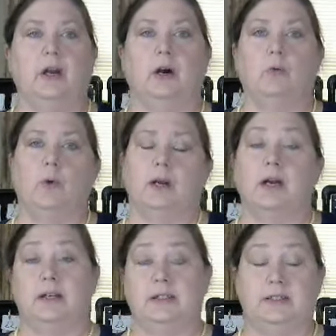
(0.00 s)
what kind
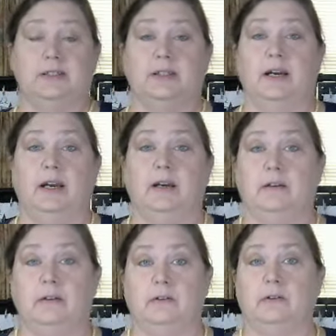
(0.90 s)
of
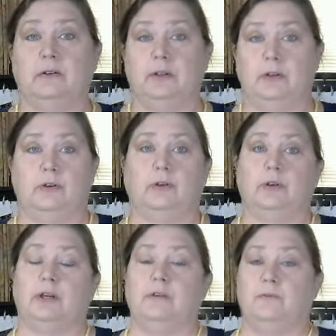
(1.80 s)
design you're
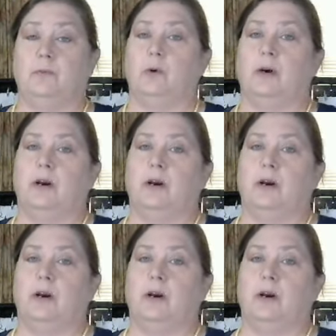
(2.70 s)
looking for